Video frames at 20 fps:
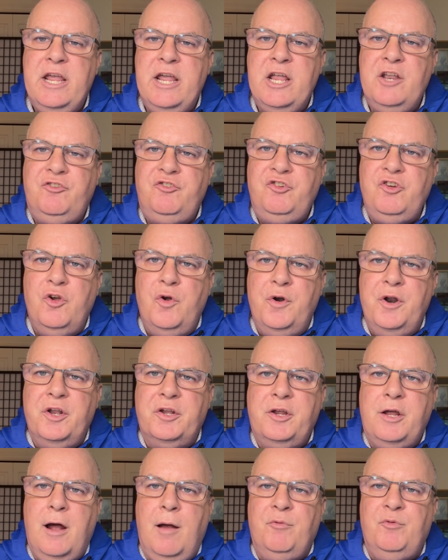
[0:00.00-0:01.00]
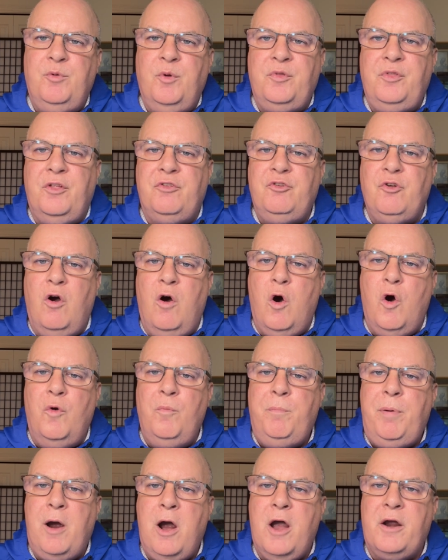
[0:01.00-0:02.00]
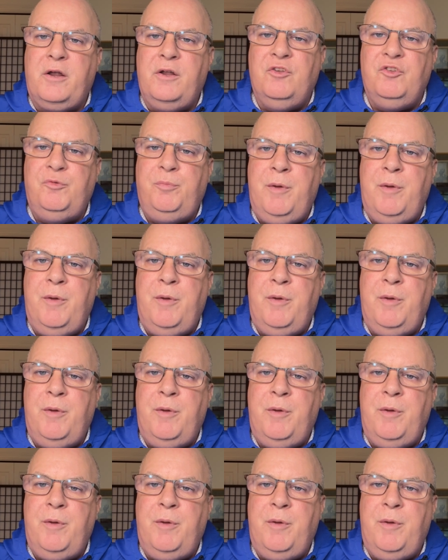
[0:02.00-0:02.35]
Each unit comes with its own parking